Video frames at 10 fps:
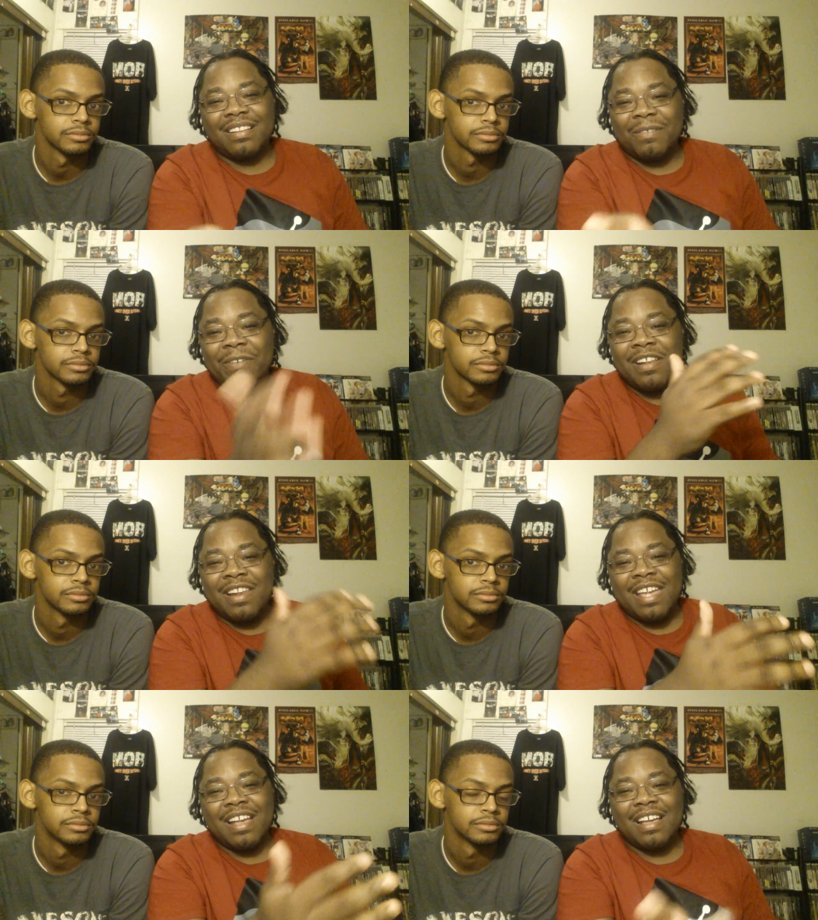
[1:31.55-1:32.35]
Speaker 1: the
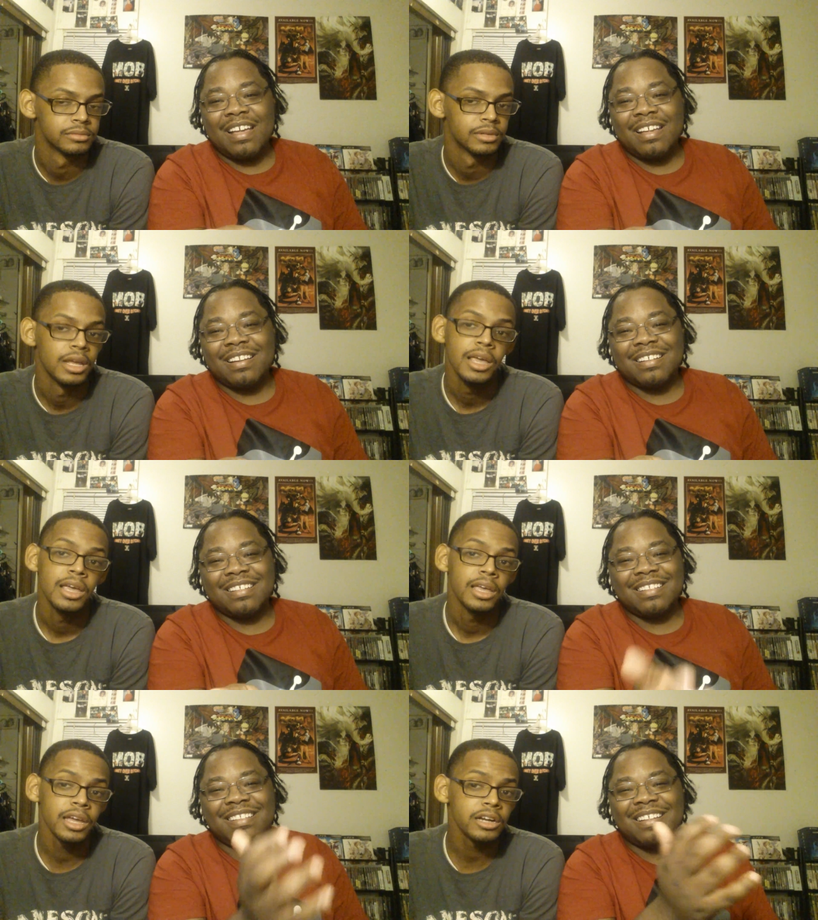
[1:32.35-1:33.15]
Rinnegan.
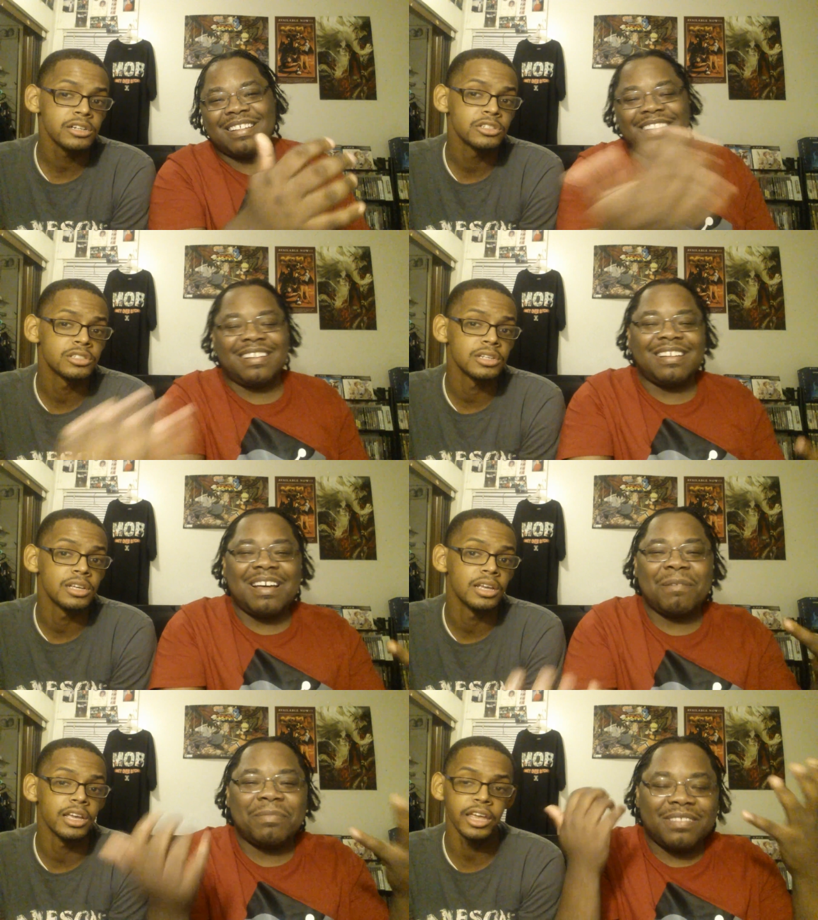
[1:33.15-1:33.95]
Here's oh.